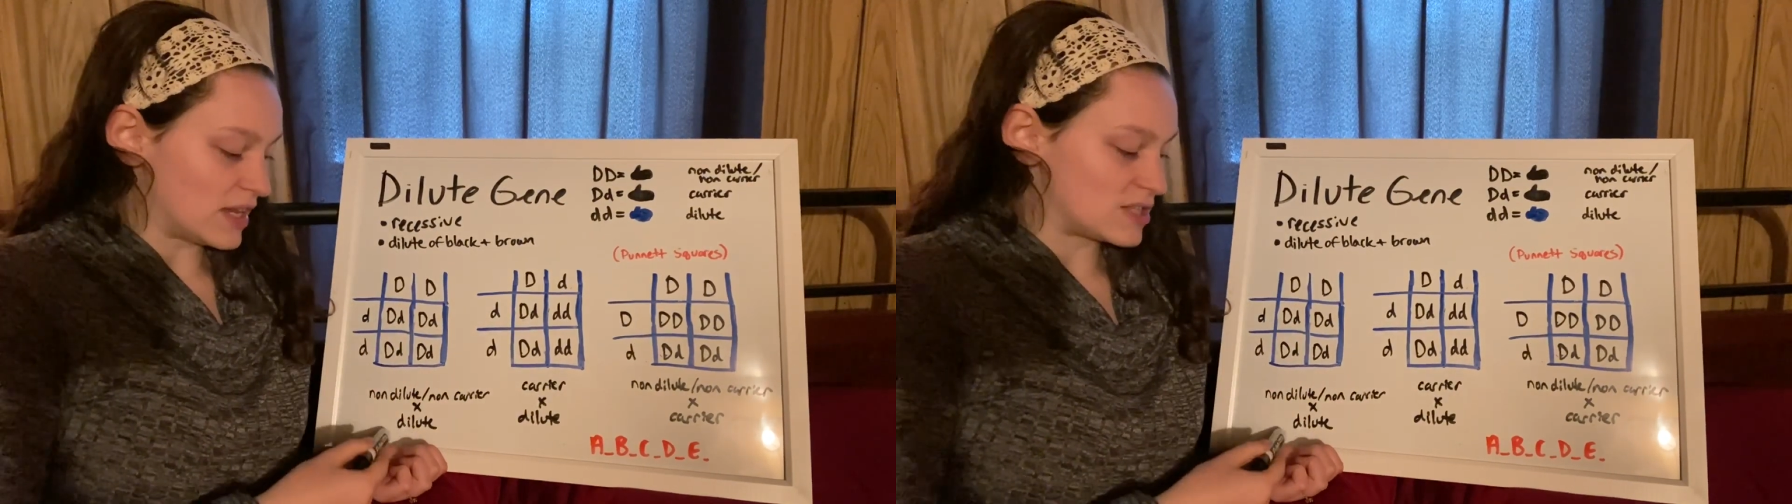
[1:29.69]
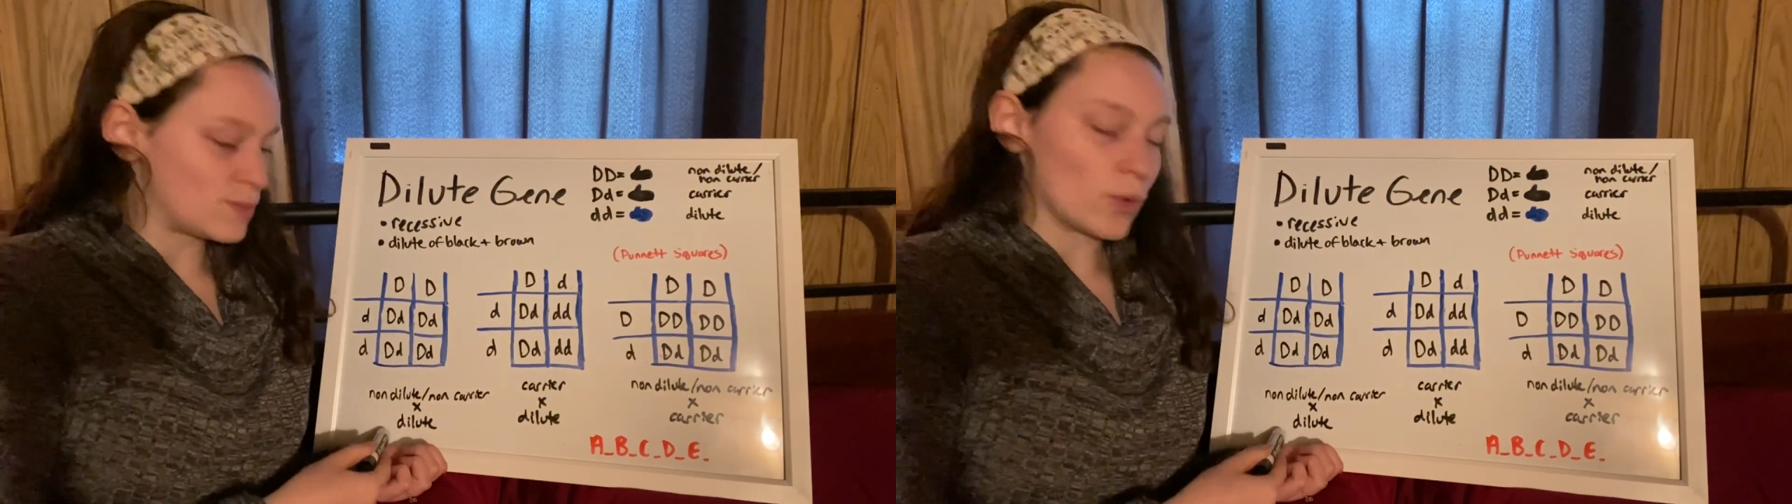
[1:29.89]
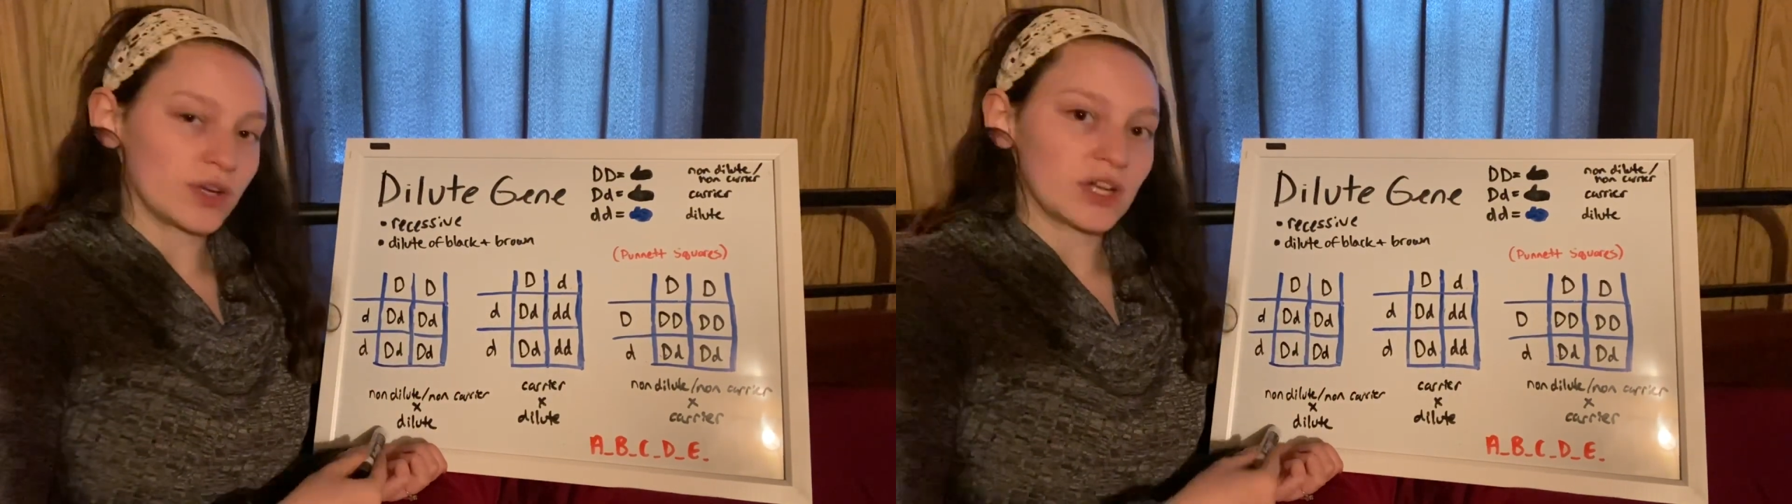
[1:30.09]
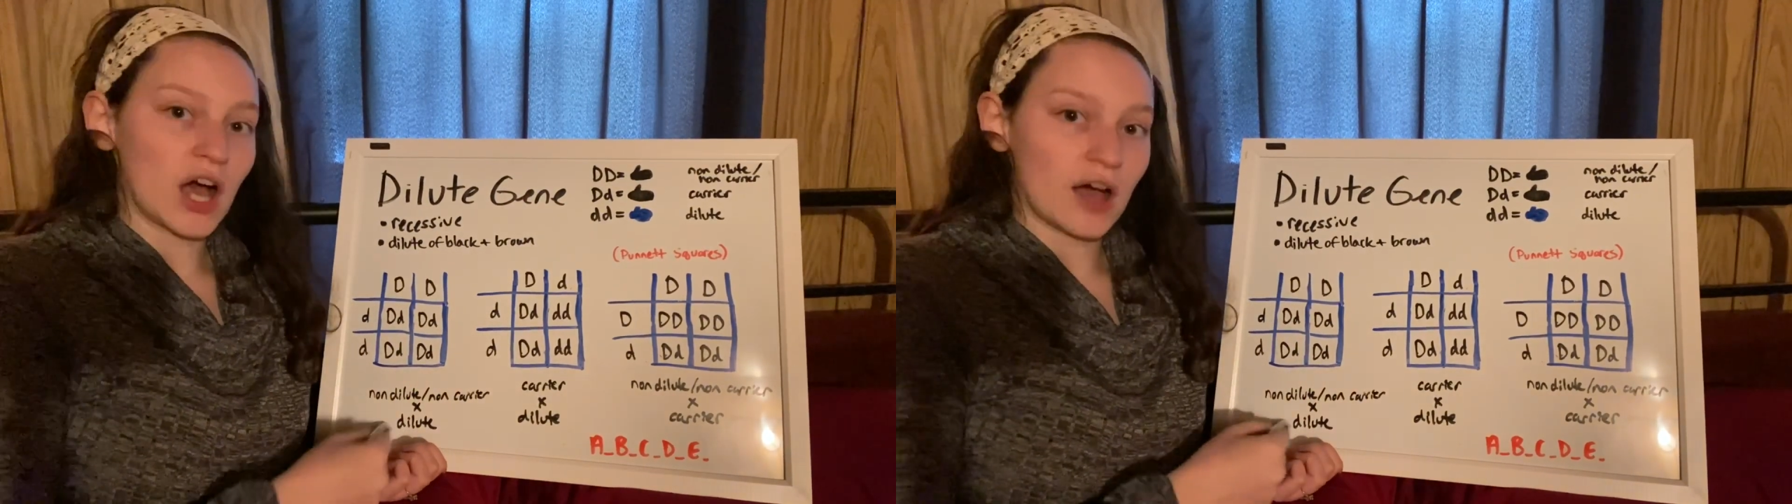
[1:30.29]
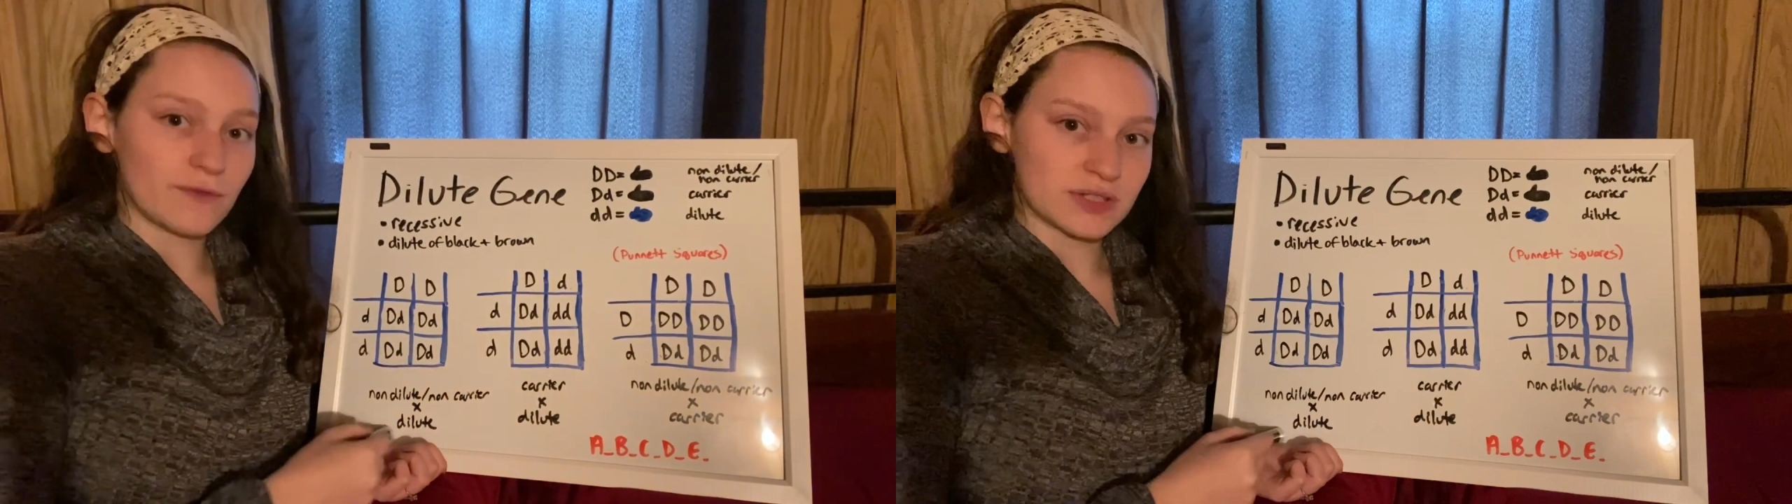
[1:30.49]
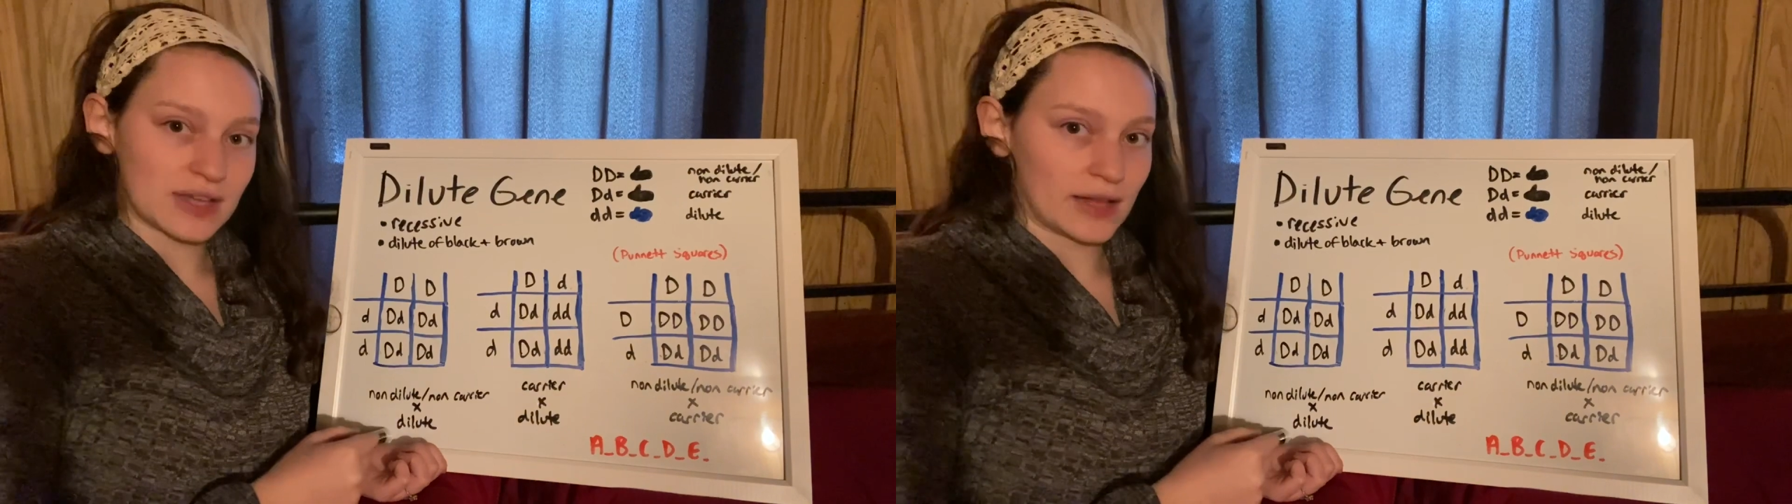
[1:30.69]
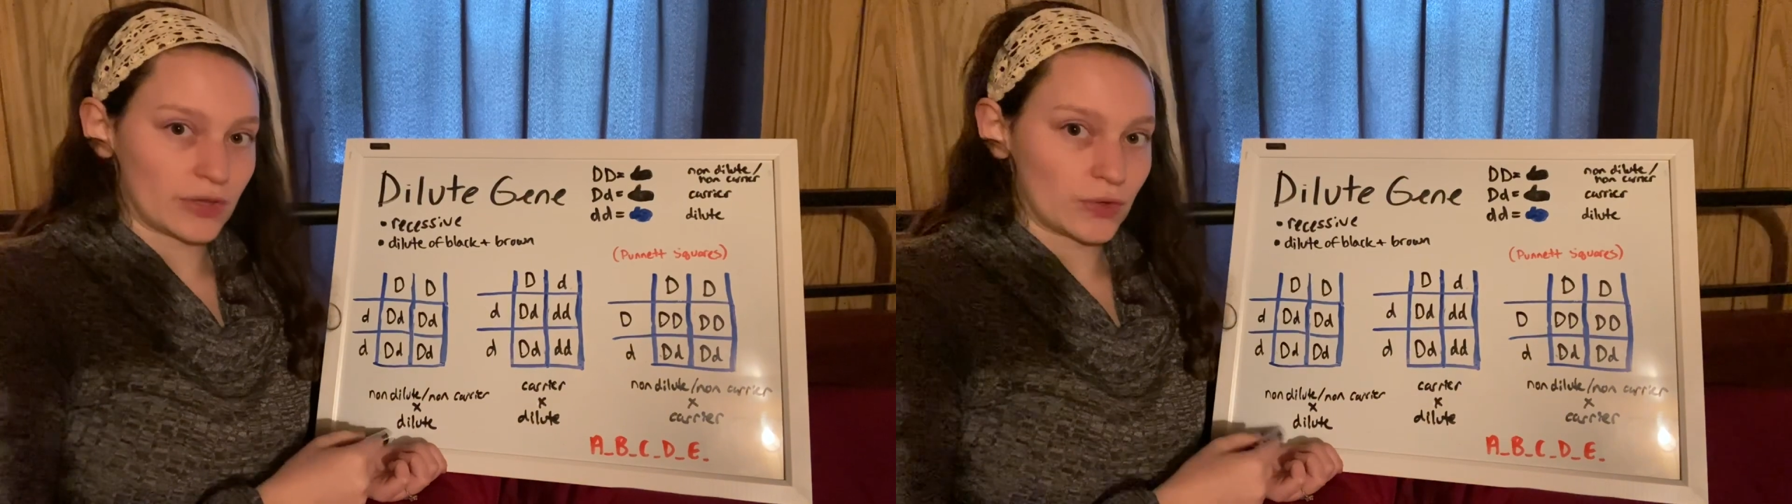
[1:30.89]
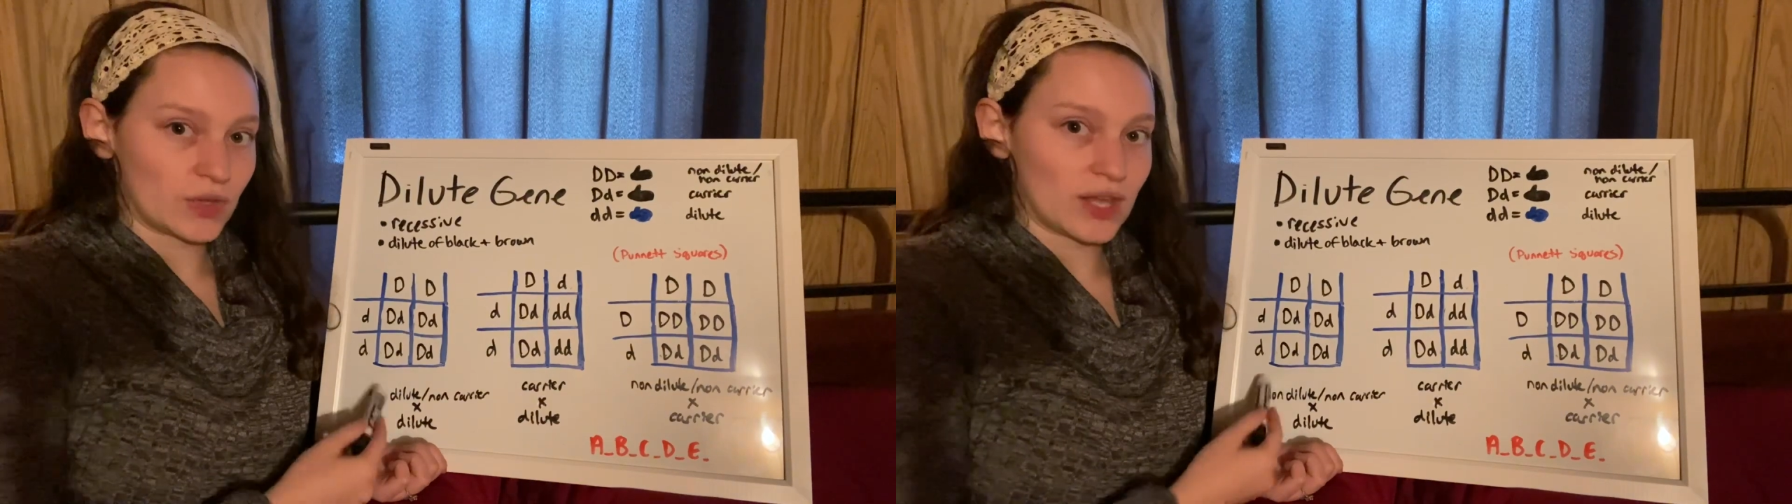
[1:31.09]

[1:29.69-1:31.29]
is born of a dilute,